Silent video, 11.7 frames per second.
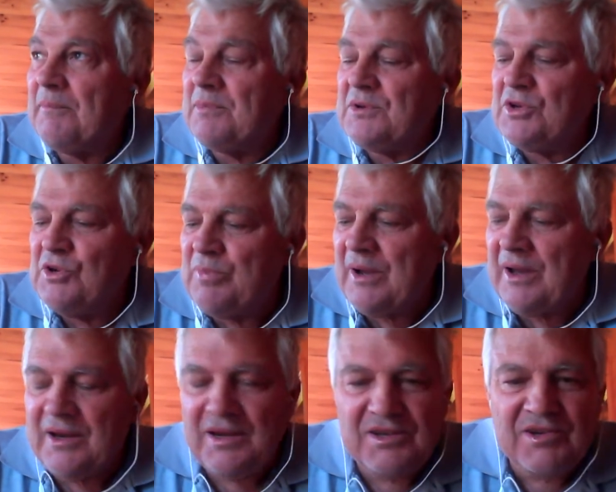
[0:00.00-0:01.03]

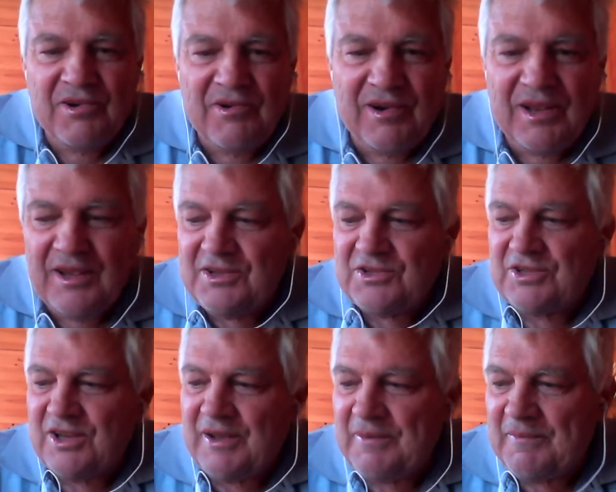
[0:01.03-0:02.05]
two-party tyranny is
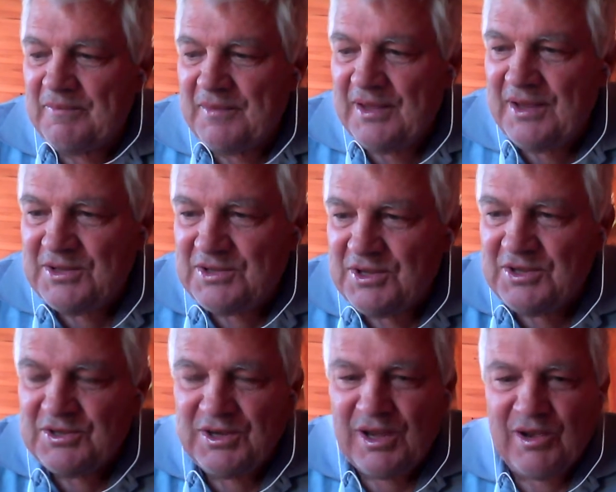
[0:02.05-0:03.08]

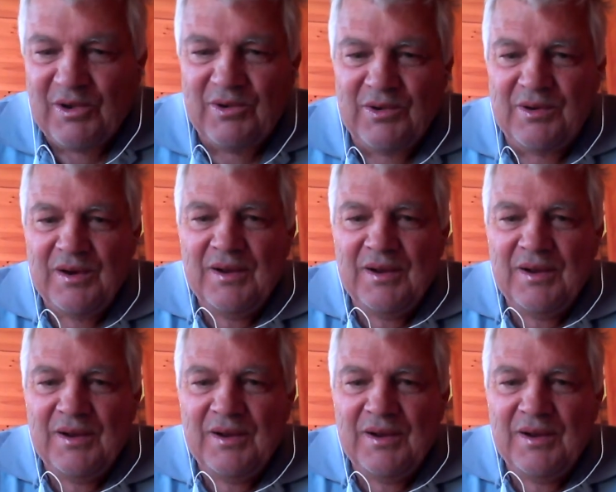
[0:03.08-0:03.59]
no good.